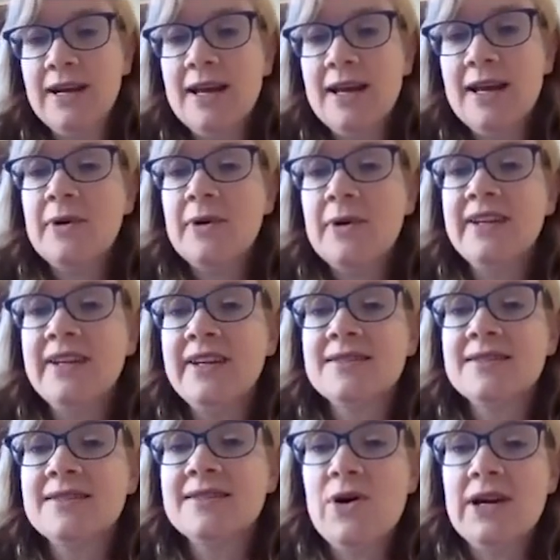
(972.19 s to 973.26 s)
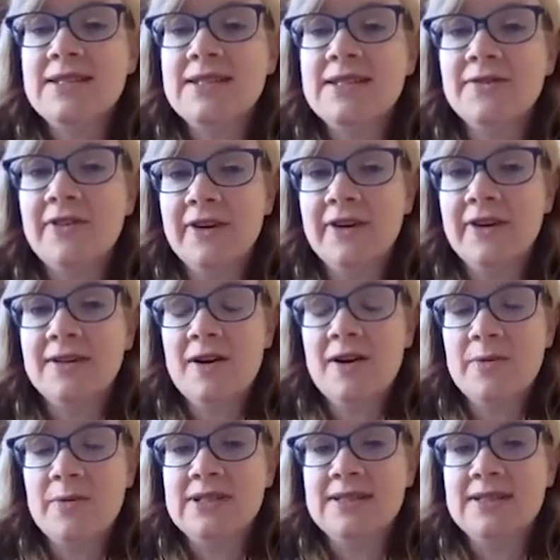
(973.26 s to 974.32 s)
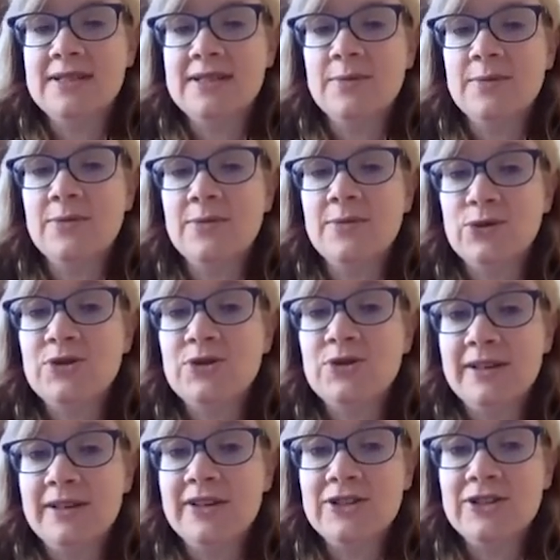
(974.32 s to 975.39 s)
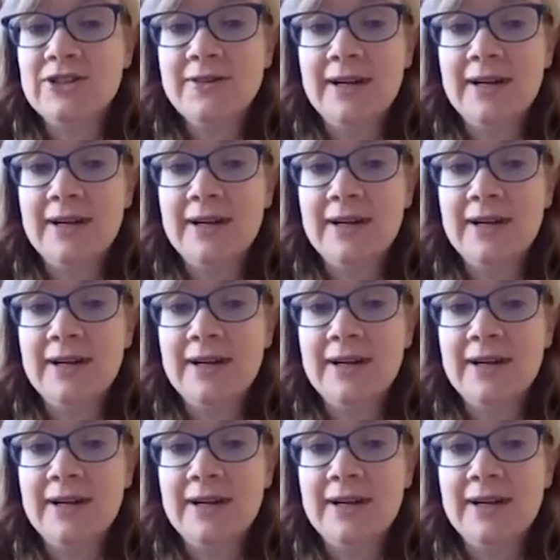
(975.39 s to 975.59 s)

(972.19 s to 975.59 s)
But I think in some ways the final comment is the most beneficial,